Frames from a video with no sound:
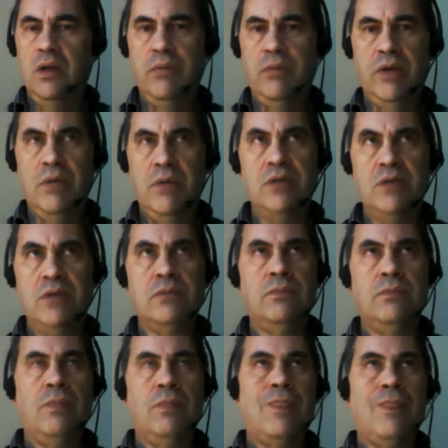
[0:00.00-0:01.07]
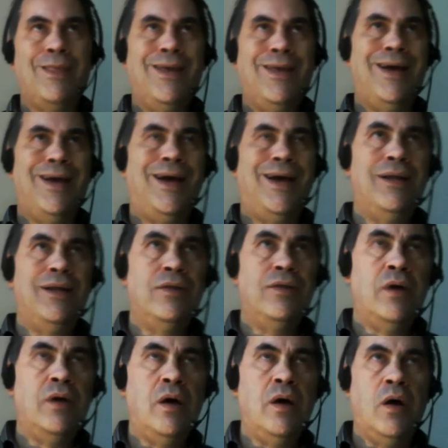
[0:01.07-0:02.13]
mix. And the
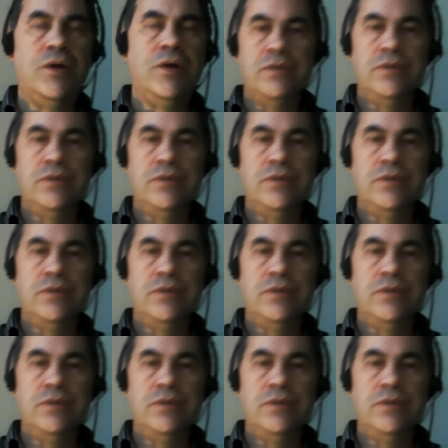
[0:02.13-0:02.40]
heart